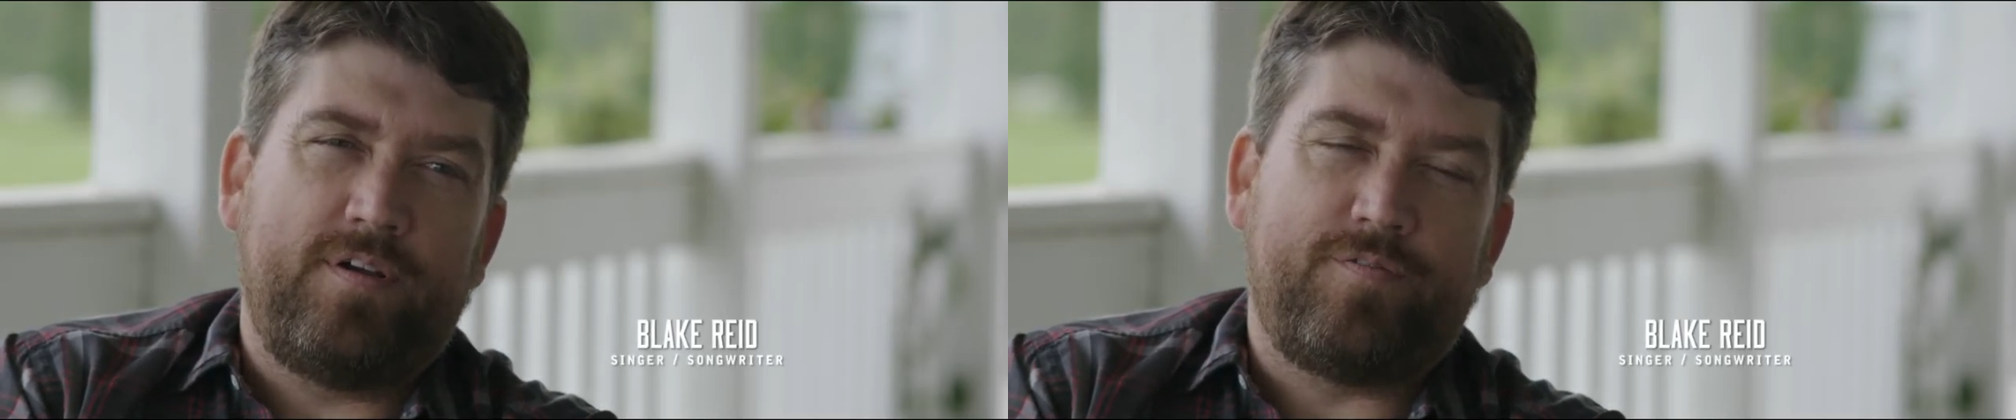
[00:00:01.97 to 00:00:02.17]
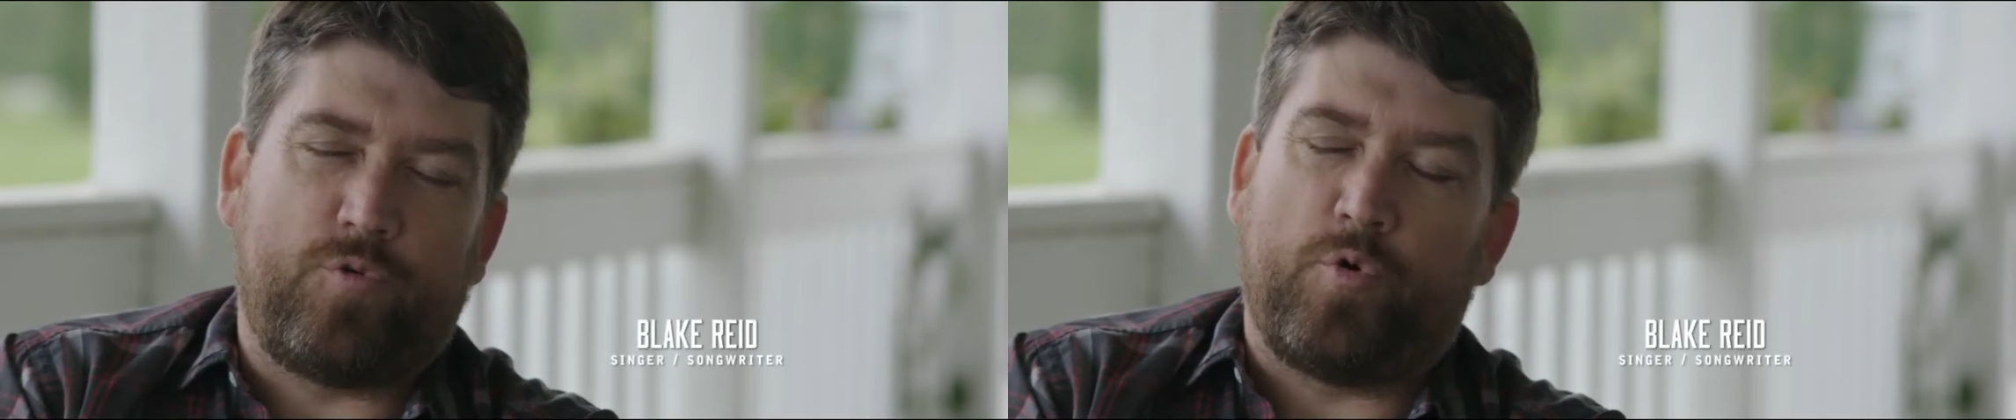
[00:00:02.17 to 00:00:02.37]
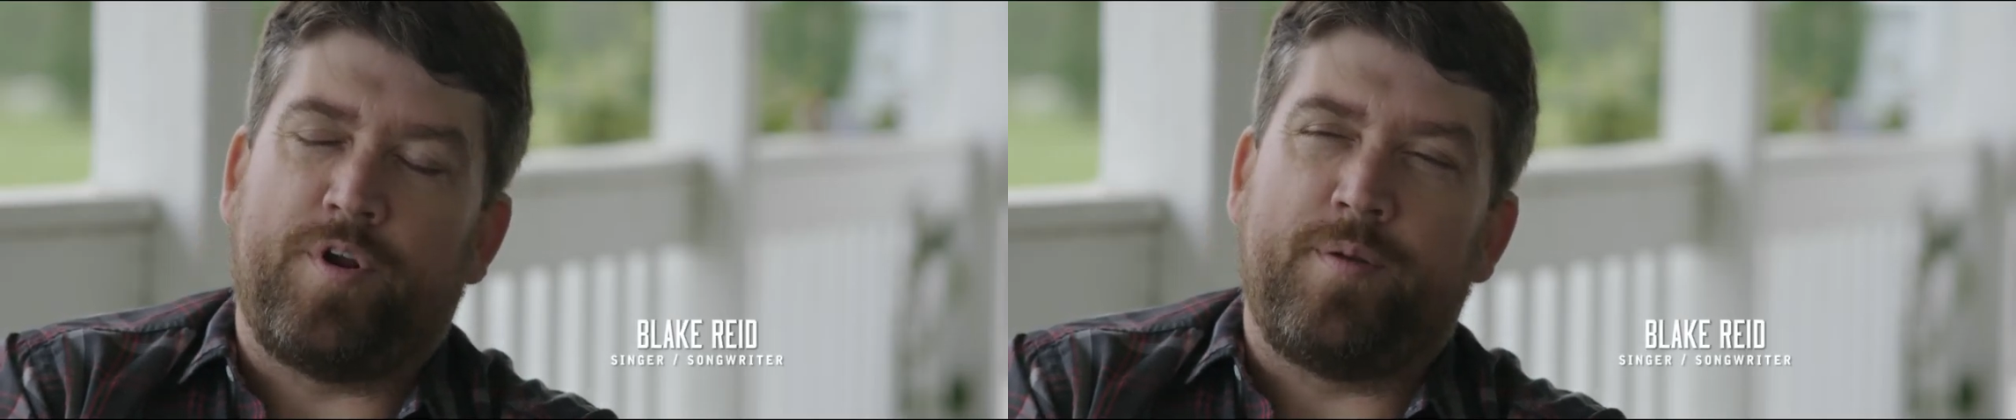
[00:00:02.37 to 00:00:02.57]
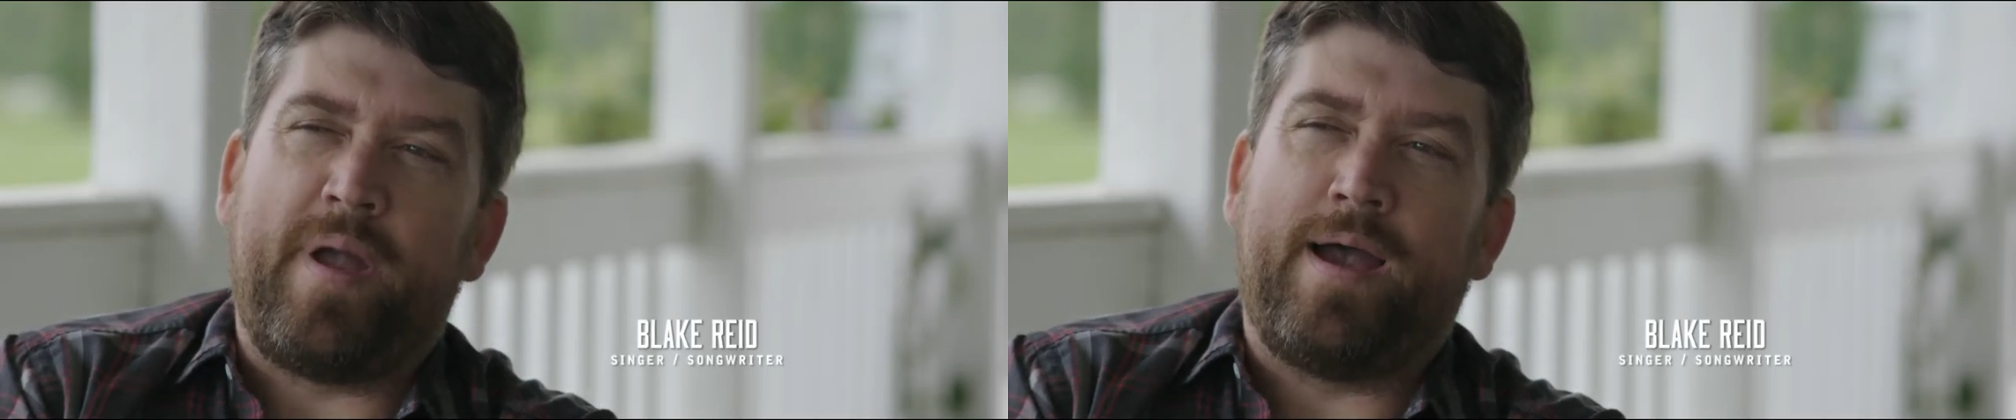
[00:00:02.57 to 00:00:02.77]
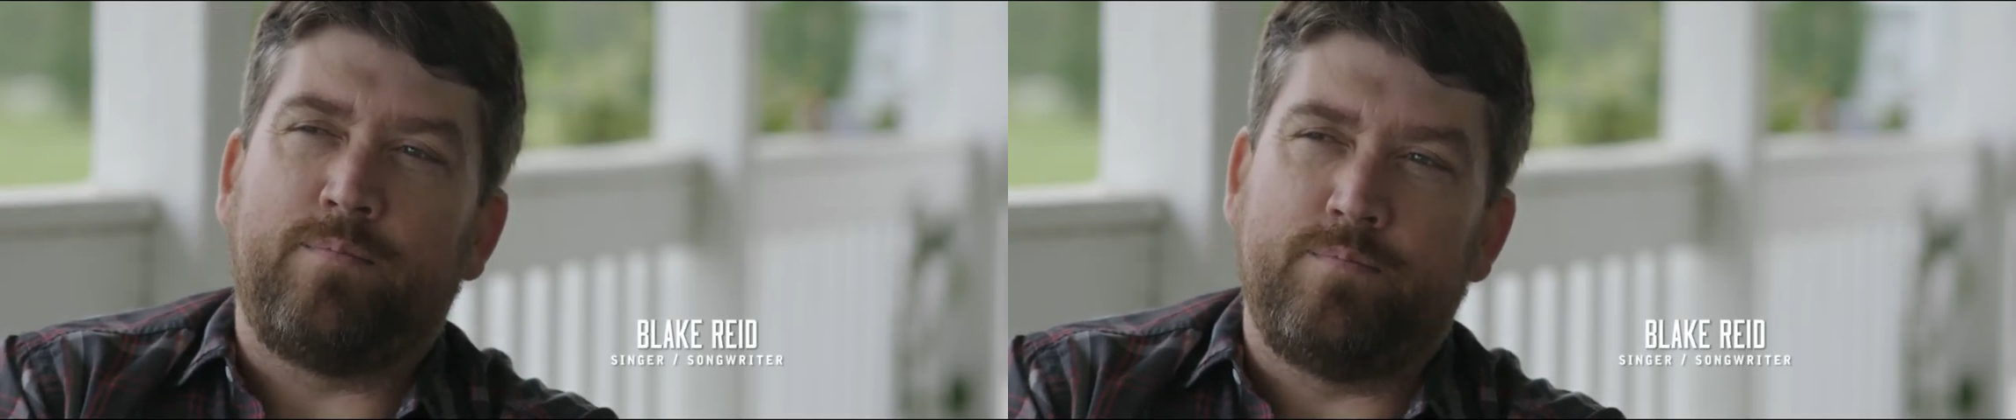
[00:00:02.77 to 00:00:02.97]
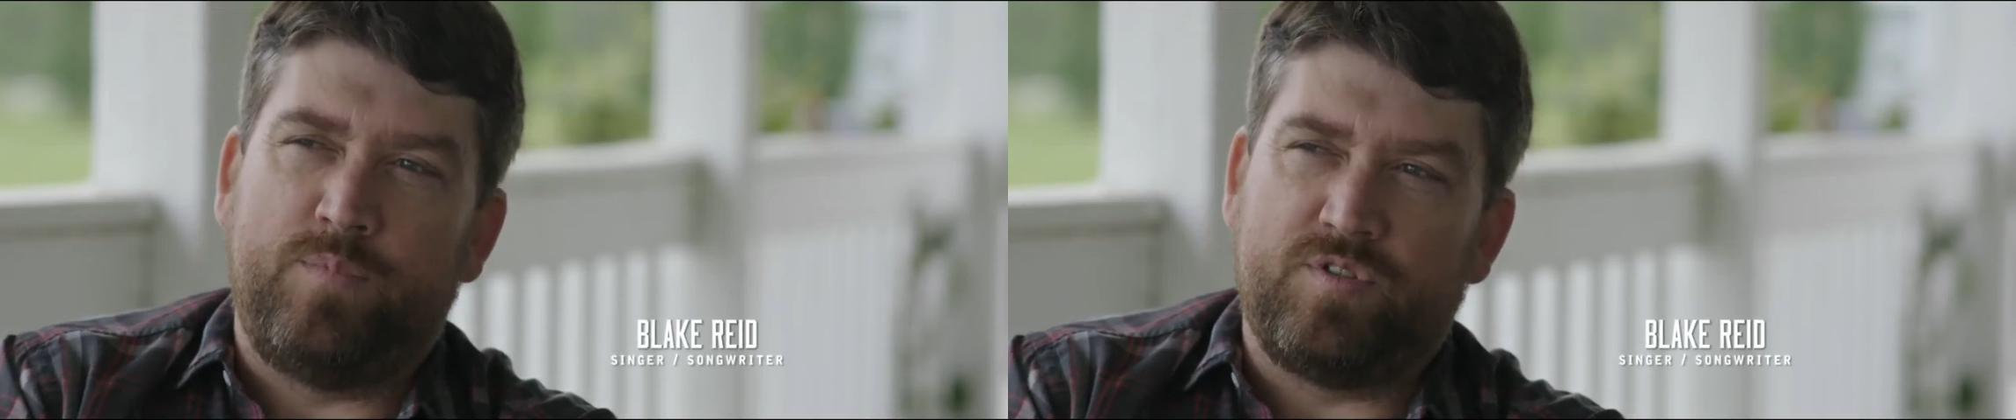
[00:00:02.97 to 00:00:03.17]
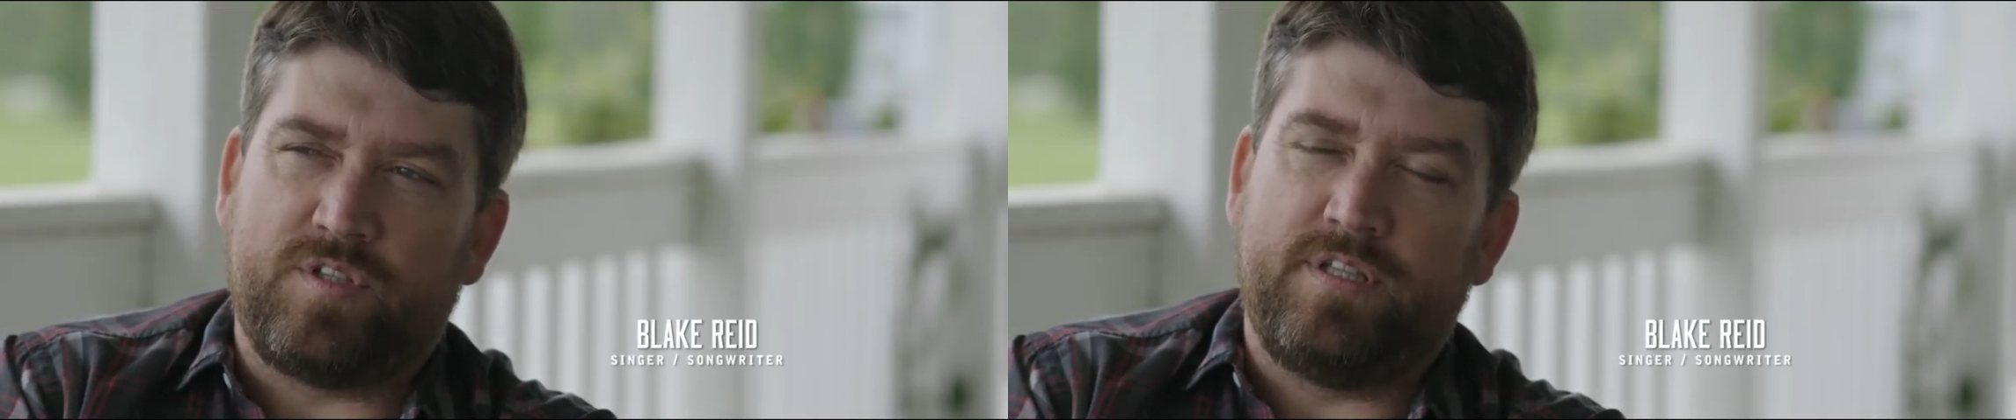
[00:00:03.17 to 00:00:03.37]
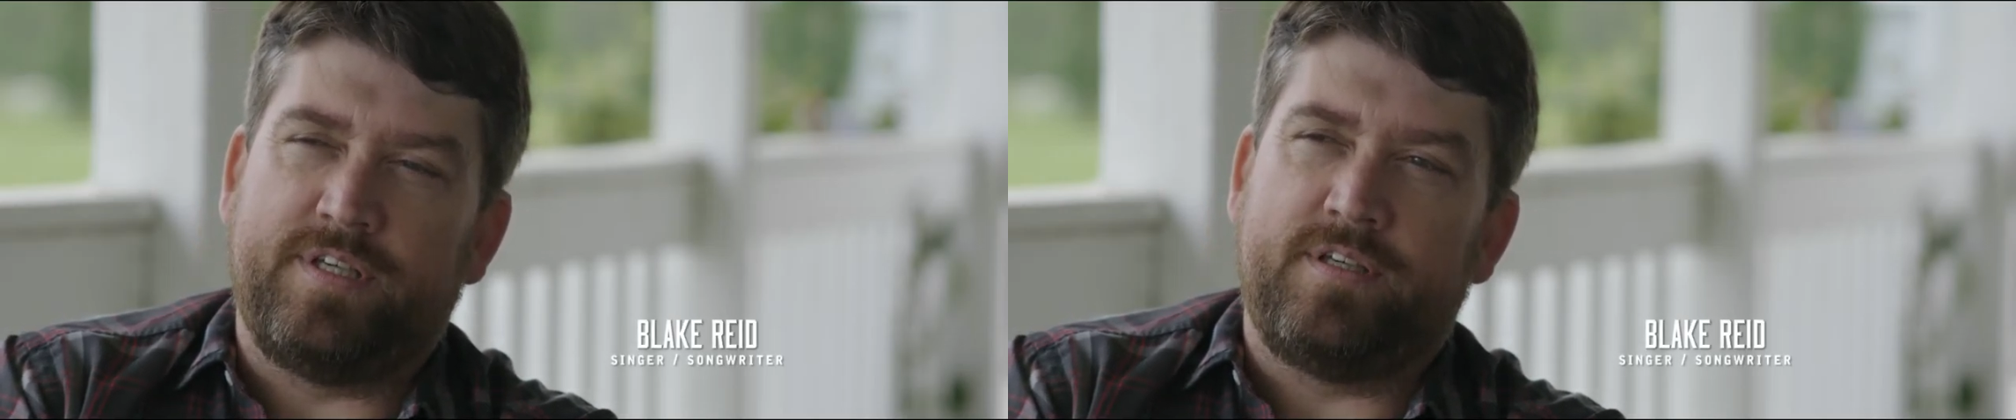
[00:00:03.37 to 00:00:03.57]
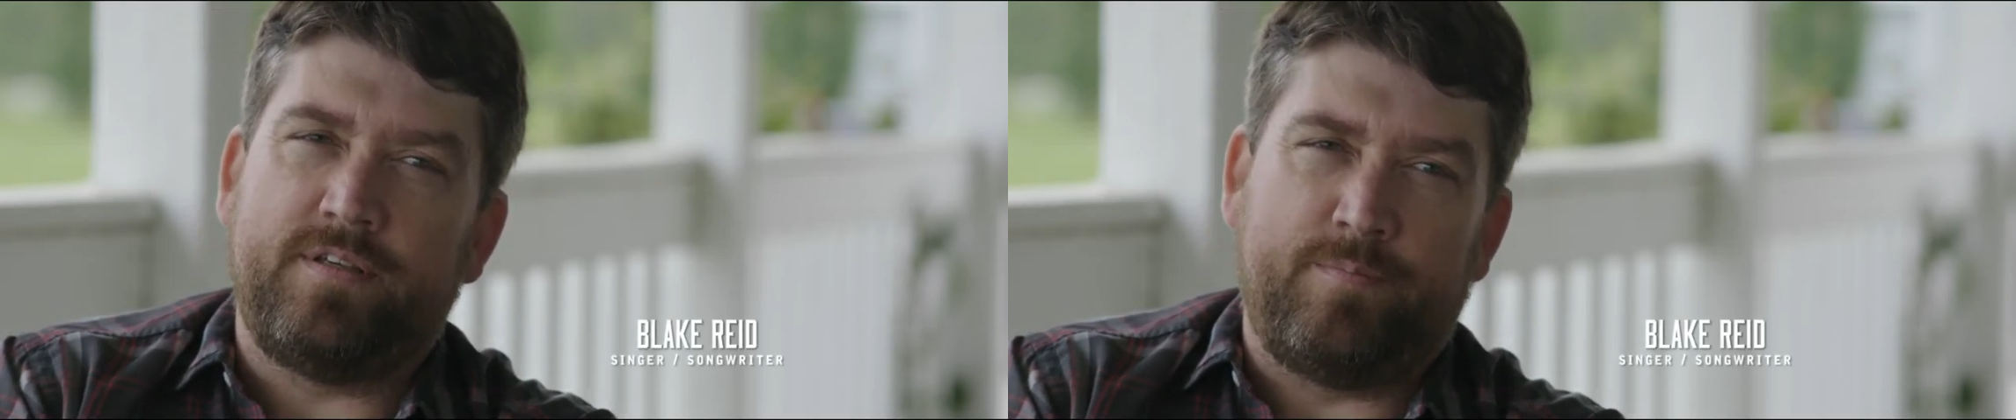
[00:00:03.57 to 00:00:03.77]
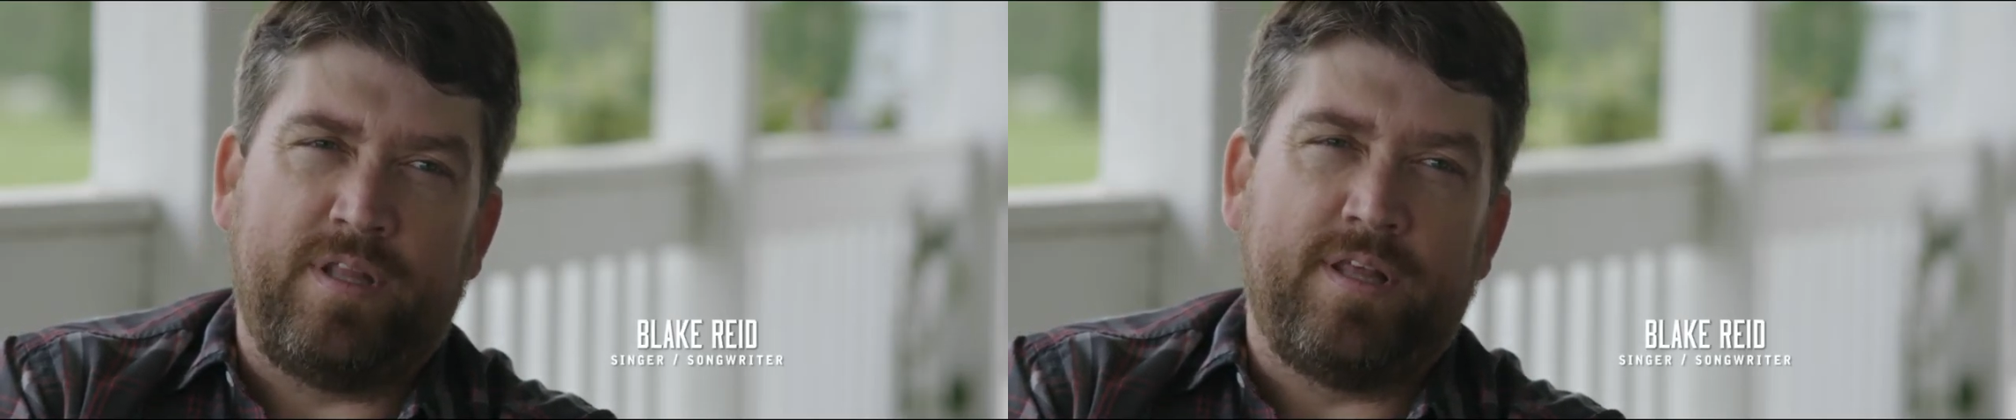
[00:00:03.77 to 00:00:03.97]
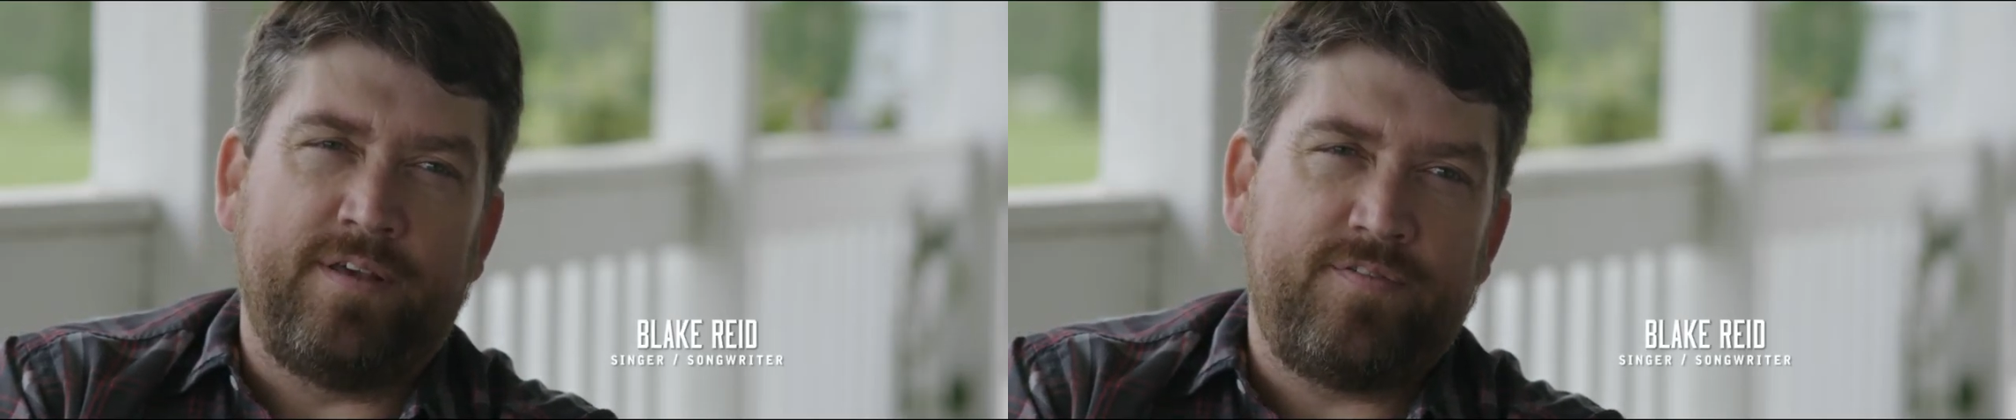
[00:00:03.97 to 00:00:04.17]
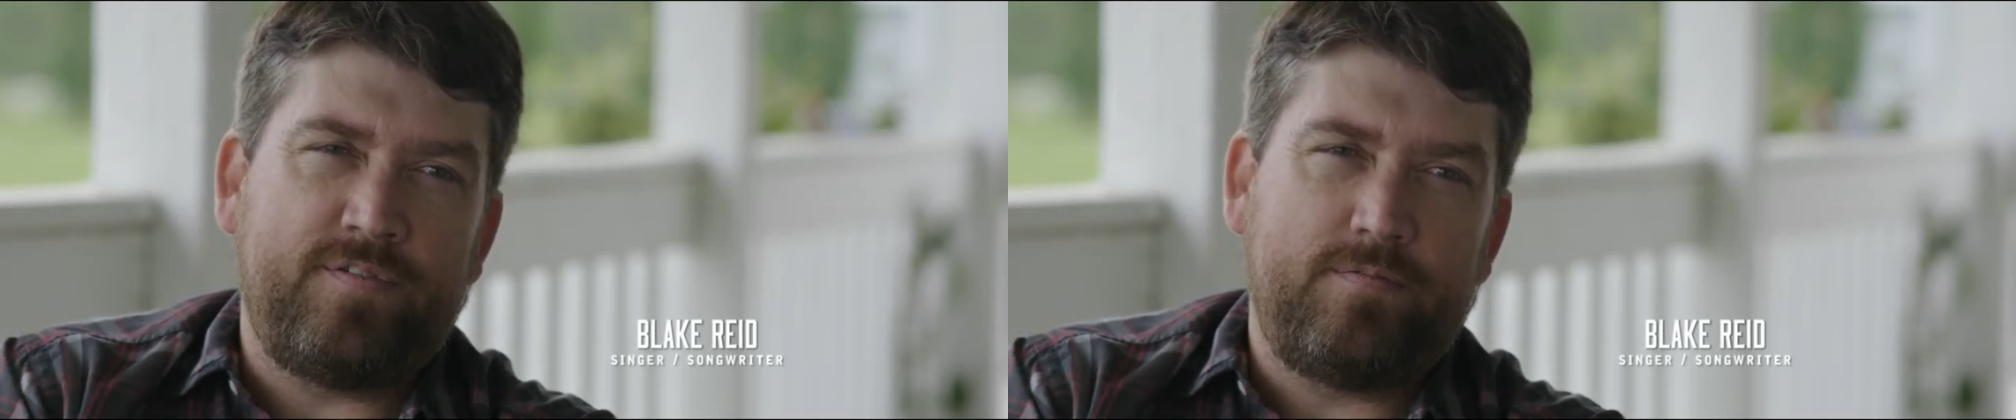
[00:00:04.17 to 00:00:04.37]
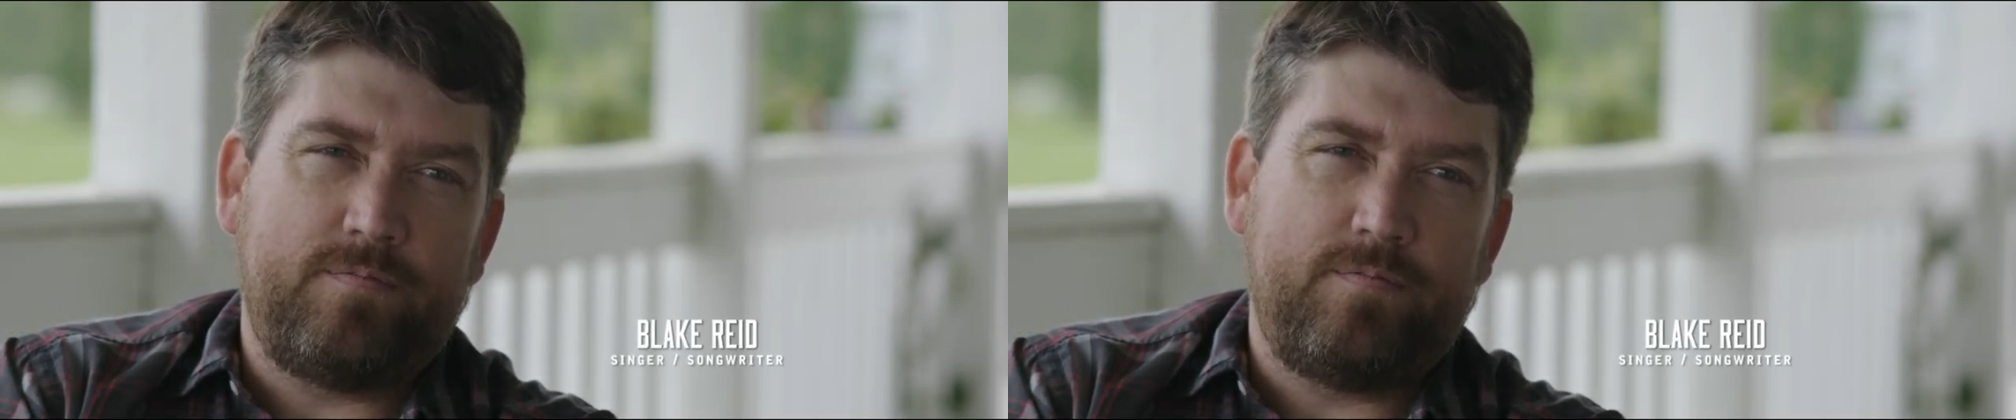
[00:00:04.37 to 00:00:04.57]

for where I'm at musically in my life.